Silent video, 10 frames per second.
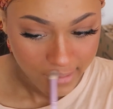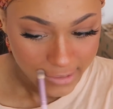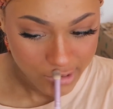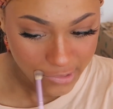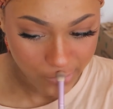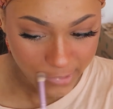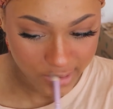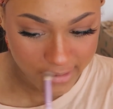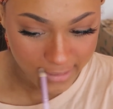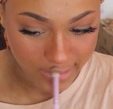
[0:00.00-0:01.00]
She
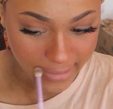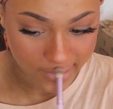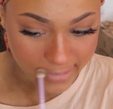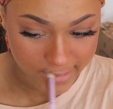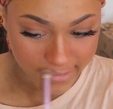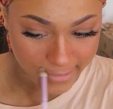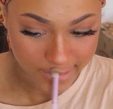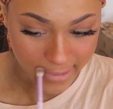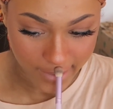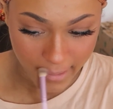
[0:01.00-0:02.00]
works it into the
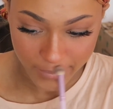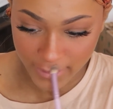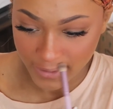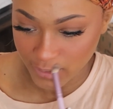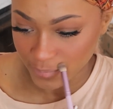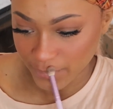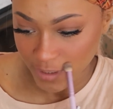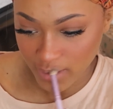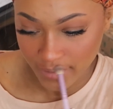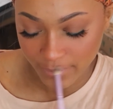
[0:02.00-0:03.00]
top and the
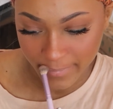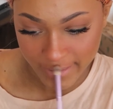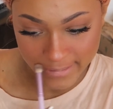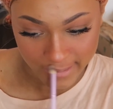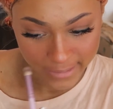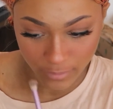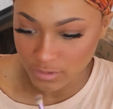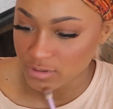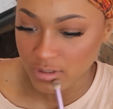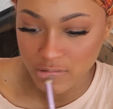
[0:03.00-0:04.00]
bottom basically,
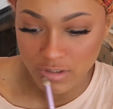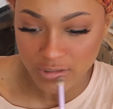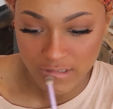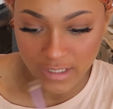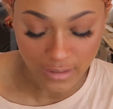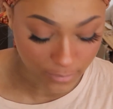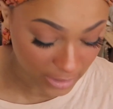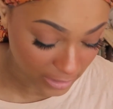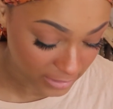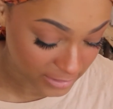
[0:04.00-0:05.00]
which is interesting. I
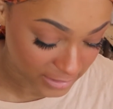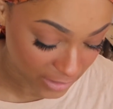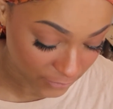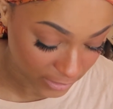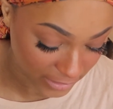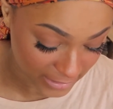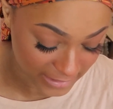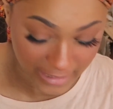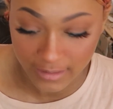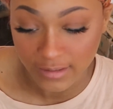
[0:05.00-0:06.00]
mean, it's definitely a
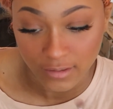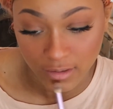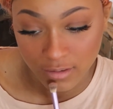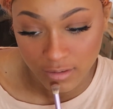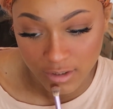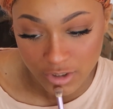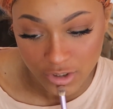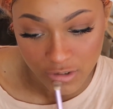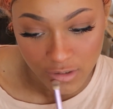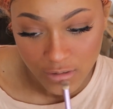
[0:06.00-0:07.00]
sickly look like
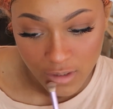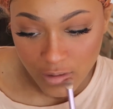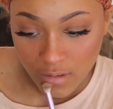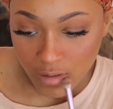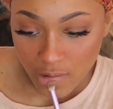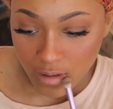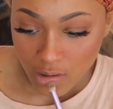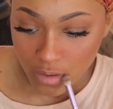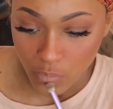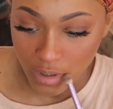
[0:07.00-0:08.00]
she
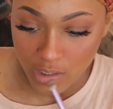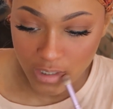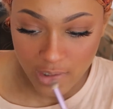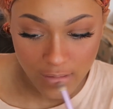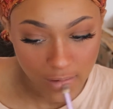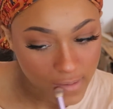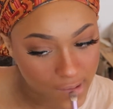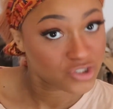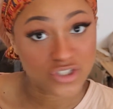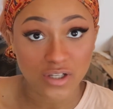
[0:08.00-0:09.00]
wanted.
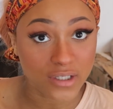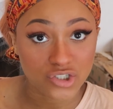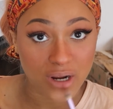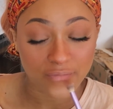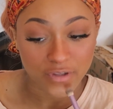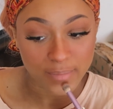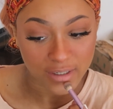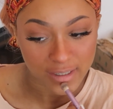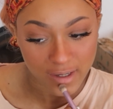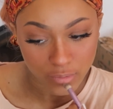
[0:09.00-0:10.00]
Still not sure how I feel
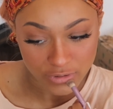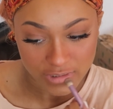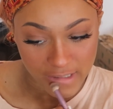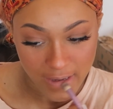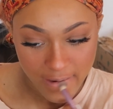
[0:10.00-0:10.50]
about it yet, we'll see.